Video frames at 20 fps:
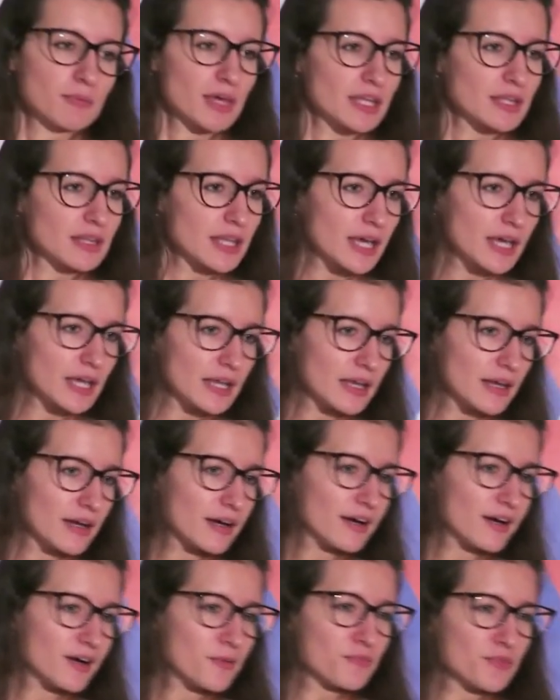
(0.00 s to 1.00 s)
and
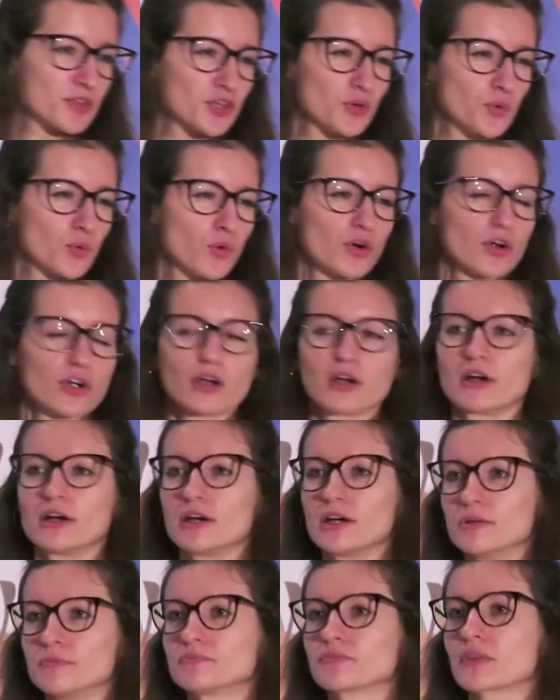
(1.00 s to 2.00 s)
then
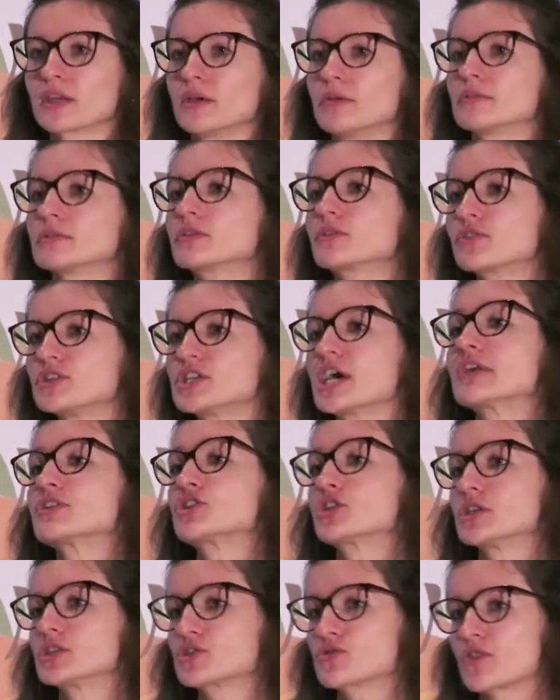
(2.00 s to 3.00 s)
your
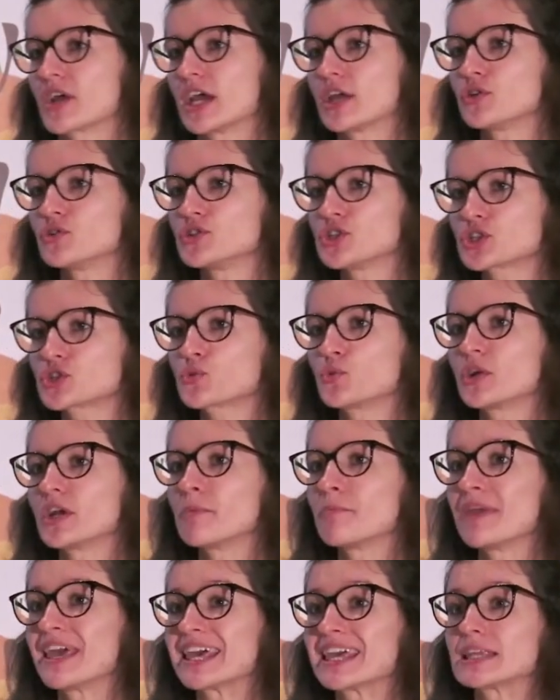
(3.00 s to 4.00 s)
credentials, right? You just want
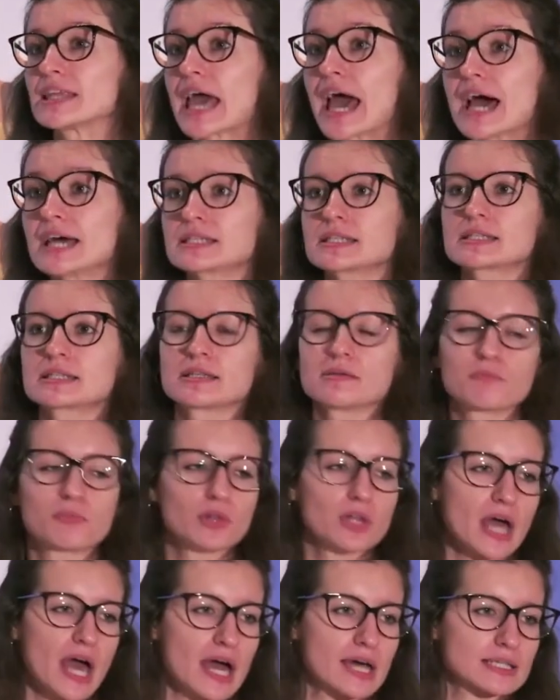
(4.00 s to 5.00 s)
to make it as
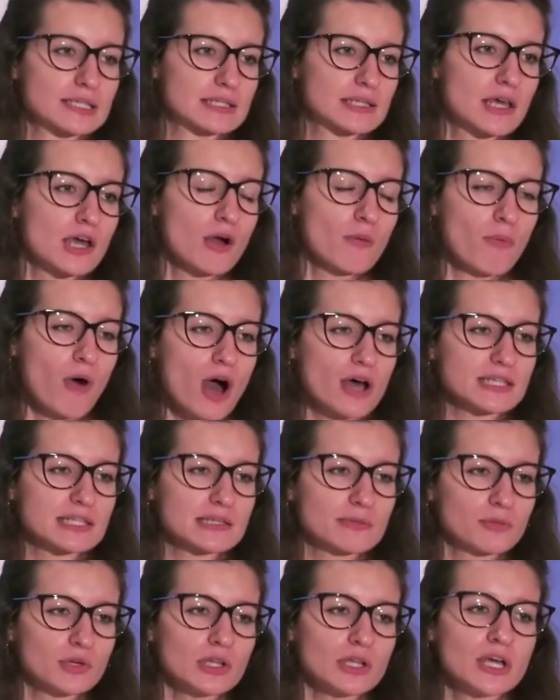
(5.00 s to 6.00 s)
simple as
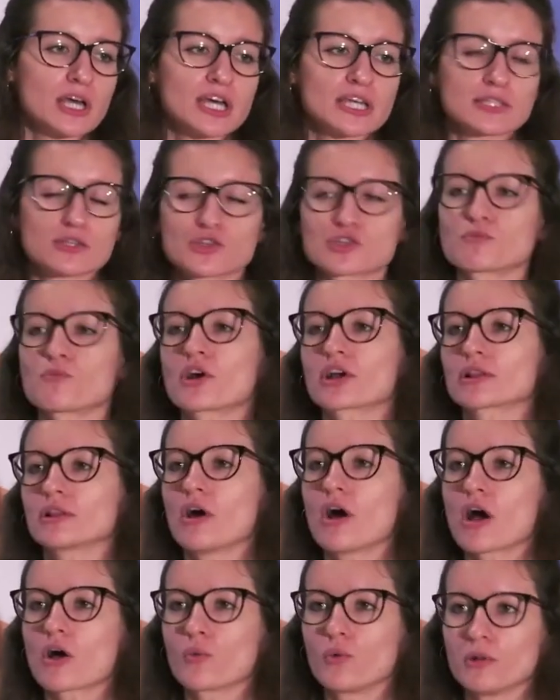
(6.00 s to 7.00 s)
possible. So Smart
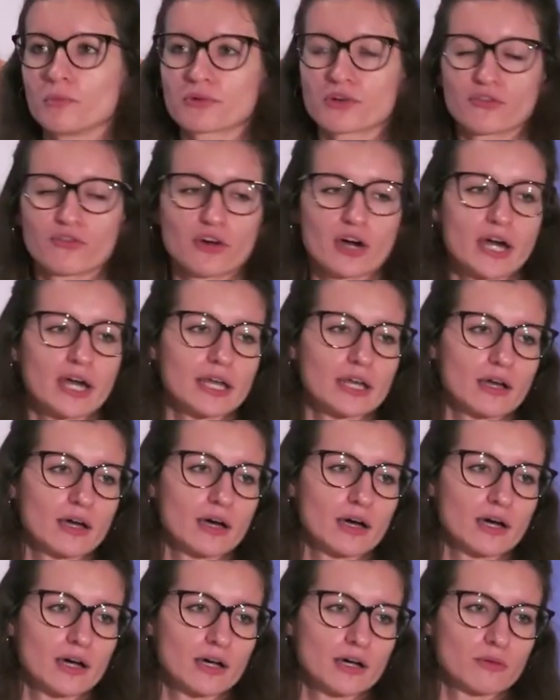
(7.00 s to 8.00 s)
Lock will provide
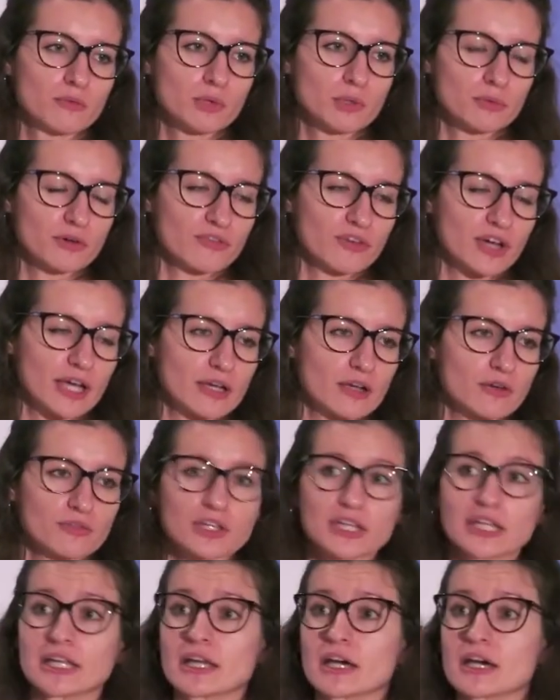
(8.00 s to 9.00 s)
a really